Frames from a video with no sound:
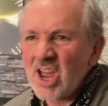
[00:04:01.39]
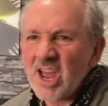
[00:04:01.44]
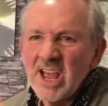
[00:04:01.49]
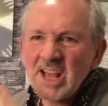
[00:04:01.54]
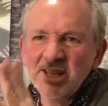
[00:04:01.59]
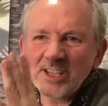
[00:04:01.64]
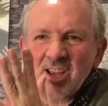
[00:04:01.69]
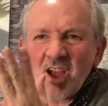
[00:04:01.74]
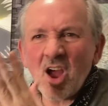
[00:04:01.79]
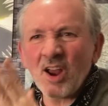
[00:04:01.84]

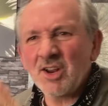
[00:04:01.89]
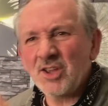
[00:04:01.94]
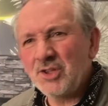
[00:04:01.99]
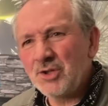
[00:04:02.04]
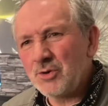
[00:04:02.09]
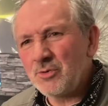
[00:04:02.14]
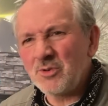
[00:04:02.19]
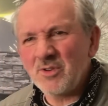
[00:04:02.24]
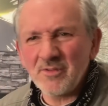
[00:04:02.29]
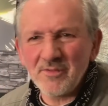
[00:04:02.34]
It's kind of
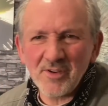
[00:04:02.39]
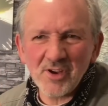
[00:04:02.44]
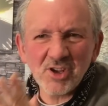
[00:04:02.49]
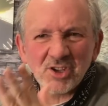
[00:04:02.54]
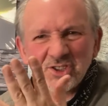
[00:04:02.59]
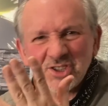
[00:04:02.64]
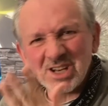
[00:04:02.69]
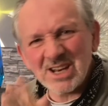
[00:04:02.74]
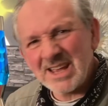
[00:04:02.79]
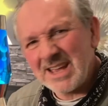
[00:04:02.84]

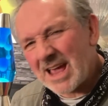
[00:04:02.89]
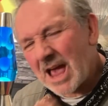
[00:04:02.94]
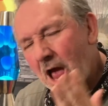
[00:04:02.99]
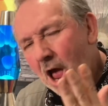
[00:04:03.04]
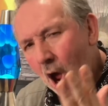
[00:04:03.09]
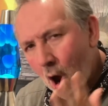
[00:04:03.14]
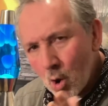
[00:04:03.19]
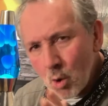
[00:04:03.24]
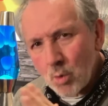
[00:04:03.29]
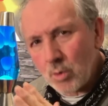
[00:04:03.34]
universally
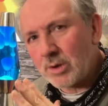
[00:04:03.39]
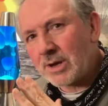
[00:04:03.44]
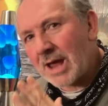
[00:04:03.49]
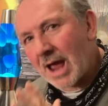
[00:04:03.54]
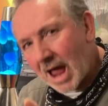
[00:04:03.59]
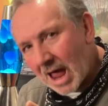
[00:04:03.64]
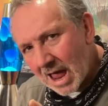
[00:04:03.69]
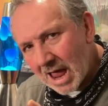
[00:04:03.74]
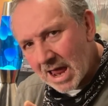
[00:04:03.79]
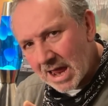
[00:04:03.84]

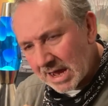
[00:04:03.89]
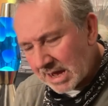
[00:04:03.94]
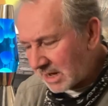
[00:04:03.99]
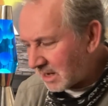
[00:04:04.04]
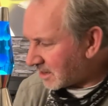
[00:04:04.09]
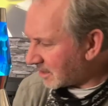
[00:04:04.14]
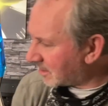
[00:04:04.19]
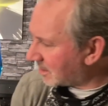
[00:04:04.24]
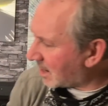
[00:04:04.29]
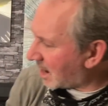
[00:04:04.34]
okay,
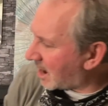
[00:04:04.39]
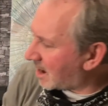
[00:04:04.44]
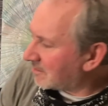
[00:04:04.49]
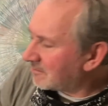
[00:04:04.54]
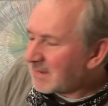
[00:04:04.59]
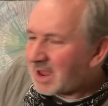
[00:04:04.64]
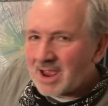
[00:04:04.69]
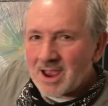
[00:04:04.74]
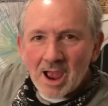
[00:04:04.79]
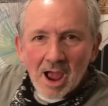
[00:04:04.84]
yeah?
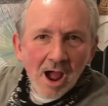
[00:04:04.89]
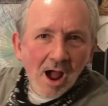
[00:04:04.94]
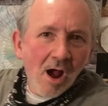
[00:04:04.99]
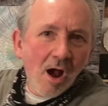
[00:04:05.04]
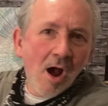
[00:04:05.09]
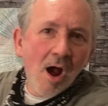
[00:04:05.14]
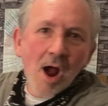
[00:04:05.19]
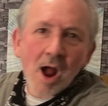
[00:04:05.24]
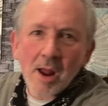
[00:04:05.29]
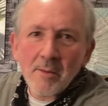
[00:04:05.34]

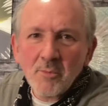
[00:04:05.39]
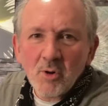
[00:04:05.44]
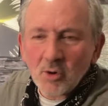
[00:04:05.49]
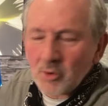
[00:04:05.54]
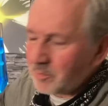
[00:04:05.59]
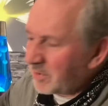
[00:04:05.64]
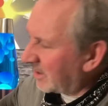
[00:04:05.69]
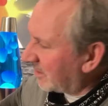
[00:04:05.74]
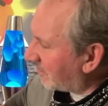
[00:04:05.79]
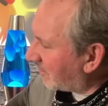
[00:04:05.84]
I'm not a
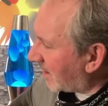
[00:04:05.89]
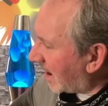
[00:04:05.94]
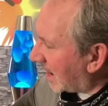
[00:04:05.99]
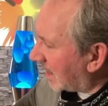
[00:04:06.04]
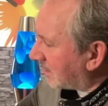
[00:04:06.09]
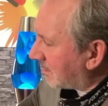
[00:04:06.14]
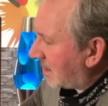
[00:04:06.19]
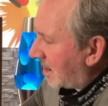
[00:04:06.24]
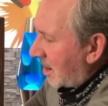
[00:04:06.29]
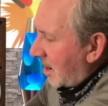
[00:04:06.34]
big fan.
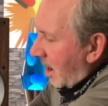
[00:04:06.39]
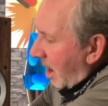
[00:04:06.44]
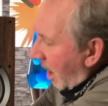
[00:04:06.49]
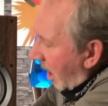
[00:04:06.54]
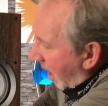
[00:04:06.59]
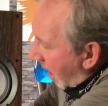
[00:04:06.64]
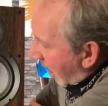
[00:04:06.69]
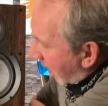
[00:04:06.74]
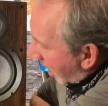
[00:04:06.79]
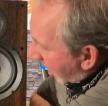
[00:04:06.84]

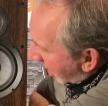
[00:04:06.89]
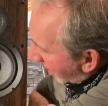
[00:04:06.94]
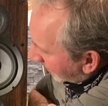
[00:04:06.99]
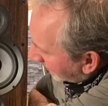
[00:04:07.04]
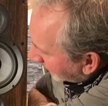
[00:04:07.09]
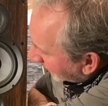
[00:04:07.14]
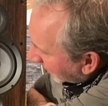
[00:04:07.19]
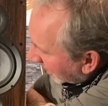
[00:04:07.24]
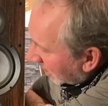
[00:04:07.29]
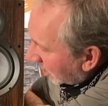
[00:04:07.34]

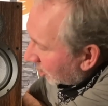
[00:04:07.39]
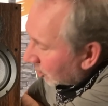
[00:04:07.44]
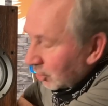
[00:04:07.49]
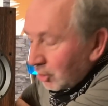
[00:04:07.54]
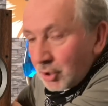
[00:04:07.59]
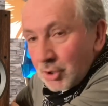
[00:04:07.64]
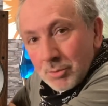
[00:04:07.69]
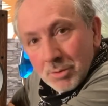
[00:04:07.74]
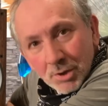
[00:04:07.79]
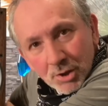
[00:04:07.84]

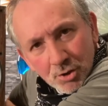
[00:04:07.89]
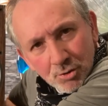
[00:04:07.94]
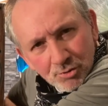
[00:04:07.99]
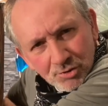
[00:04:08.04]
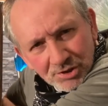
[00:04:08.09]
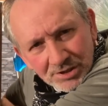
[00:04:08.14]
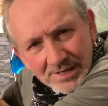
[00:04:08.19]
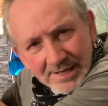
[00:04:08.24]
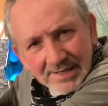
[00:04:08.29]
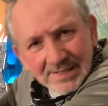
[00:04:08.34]
Q
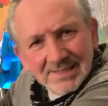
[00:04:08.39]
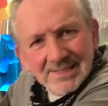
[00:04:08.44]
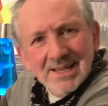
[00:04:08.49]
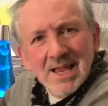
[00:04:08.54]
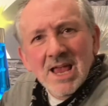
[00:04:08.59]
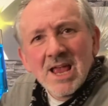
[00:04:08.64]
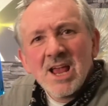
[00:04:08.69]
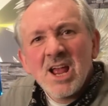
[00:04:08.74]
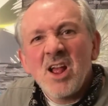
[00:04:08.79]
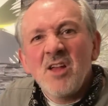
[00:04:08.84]
Acoustics,
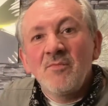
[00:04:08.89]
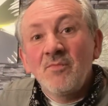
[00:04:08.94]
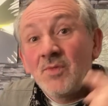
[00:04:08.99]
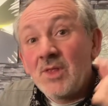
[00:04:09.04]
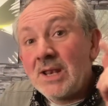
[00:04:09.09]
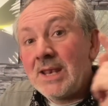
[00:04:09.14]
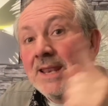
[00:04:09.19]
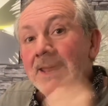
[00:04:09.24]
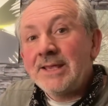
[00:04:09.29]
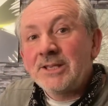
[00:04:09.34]
the
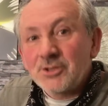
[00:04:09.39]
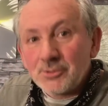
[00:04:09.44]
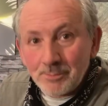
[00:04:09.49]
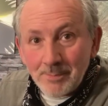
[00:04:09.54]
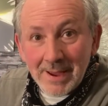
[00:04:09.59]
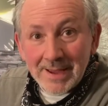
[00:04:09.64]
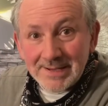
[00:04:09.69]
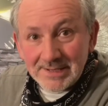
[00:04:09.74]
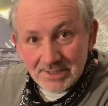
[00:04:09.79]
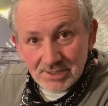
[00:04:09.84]
least
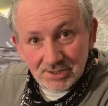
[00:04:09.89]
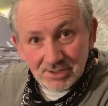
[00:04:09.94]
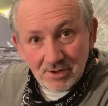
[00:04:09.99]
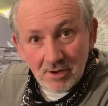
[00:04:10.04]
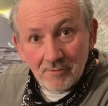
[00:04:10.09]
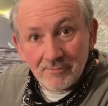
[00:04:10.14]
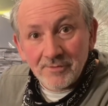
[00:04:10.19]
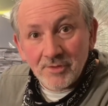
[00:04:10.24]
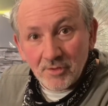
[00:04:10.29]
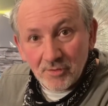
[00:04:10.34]
bass
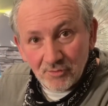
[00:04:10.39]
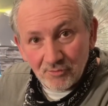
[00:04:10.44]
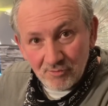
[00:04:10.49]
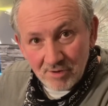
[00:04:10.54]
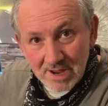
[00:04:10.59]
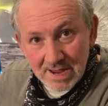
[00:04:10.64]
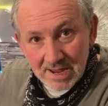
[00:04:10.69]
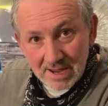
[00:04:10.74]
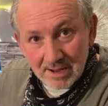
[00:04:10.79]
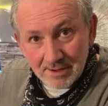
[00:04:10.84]
of the
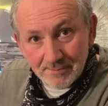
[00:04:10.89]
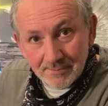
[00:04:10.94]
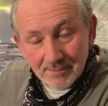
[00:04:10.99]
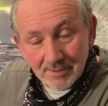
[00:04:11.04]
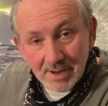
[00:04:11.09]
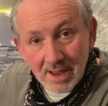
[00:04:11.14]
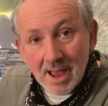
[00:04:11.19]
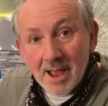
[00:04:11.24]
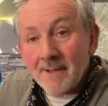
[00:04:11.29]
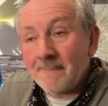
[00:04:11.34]
3,
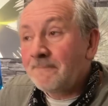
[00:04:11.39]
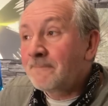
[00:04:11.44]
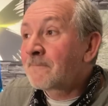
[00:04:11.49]
yeah?